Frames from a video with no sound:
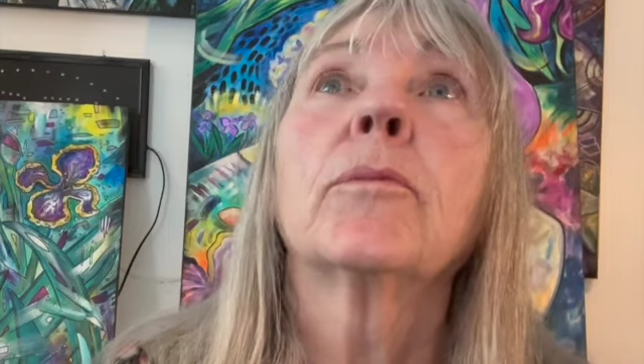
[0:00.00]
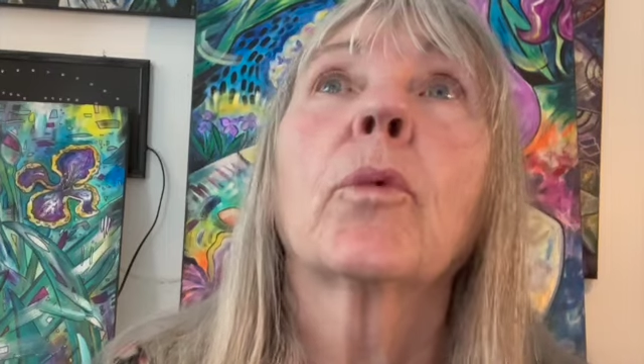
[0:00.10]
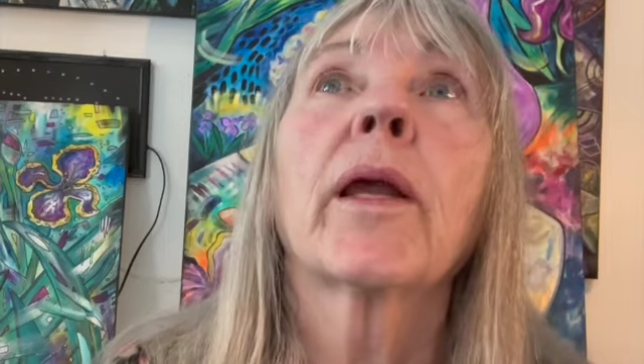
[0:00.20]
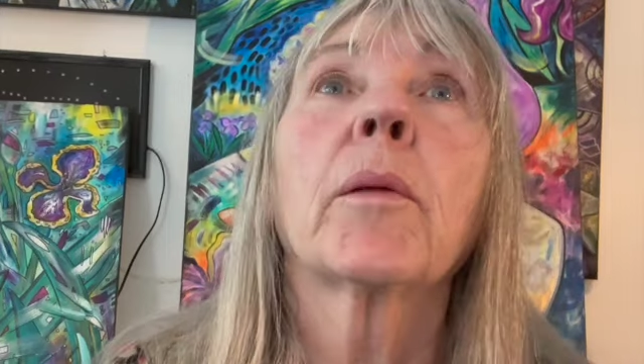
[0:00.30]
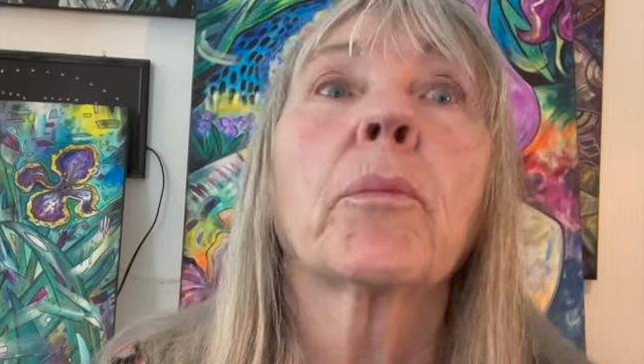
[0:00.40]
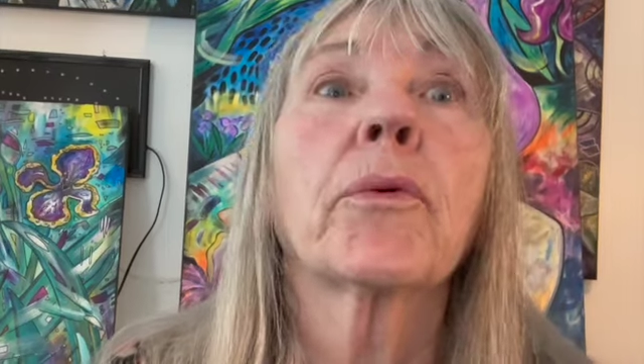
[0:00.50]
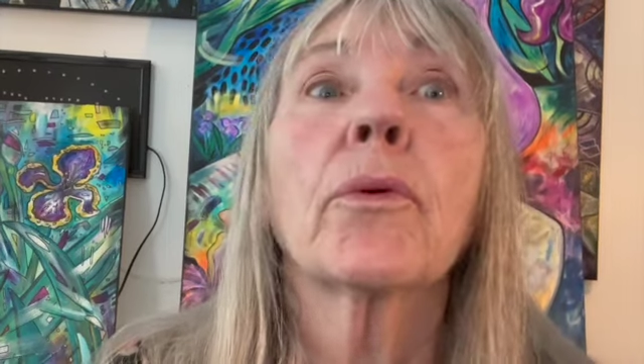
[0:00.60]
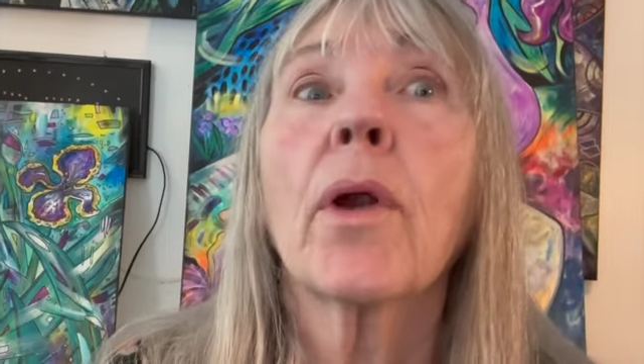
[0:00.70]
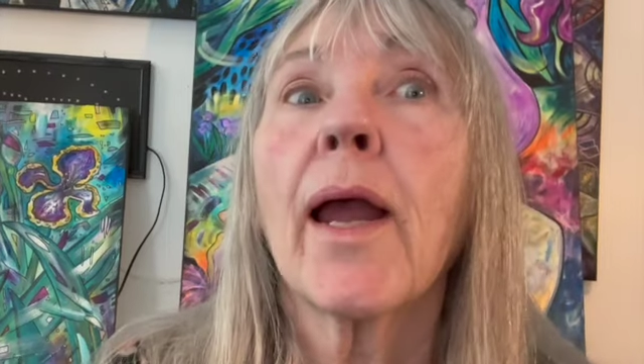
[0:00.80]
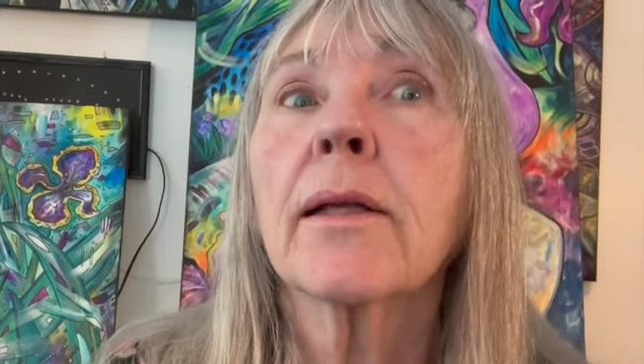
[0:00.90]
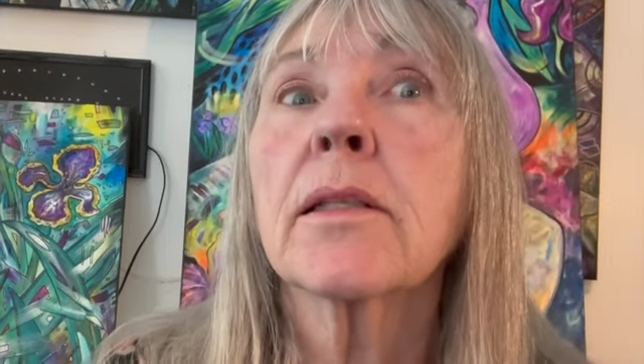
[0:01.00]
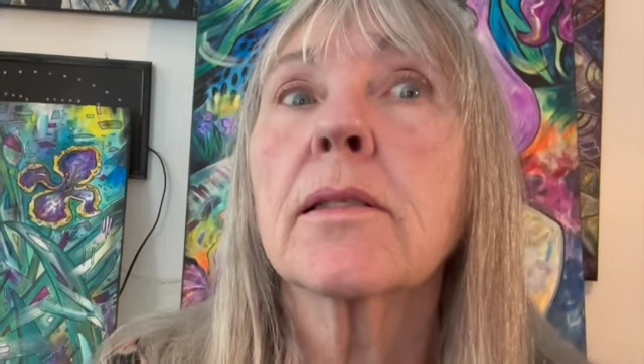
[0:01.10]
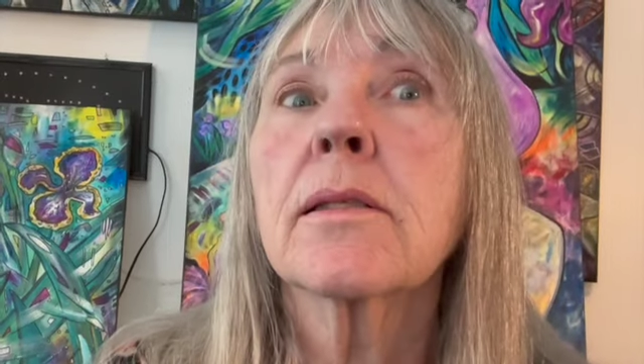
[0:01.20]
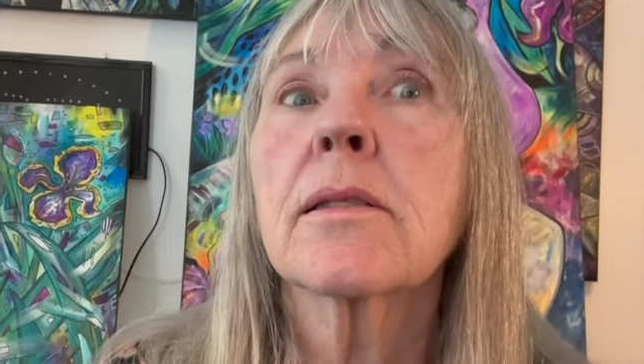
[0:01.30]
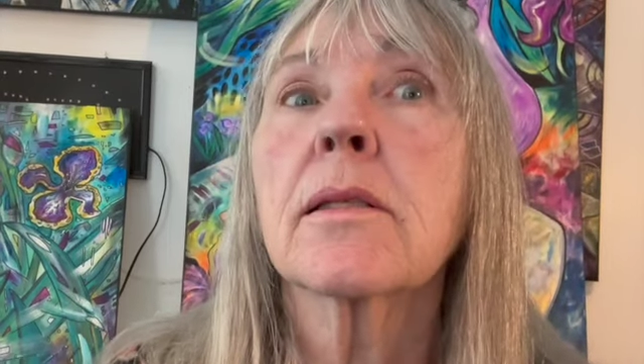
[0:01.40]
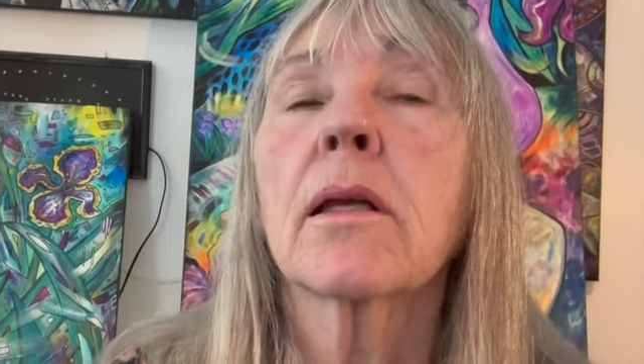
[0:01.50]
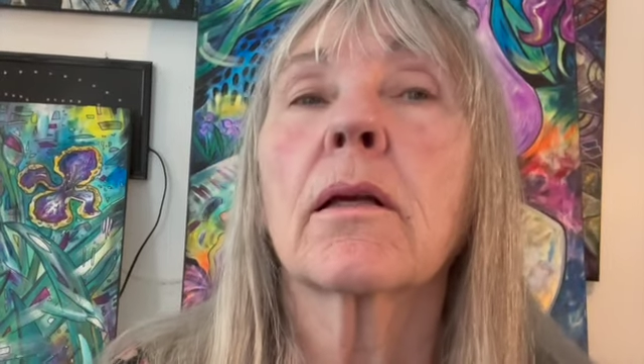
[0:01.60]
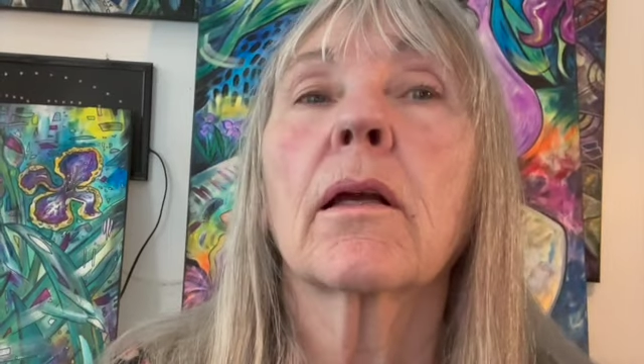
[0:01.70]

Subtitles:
way to practice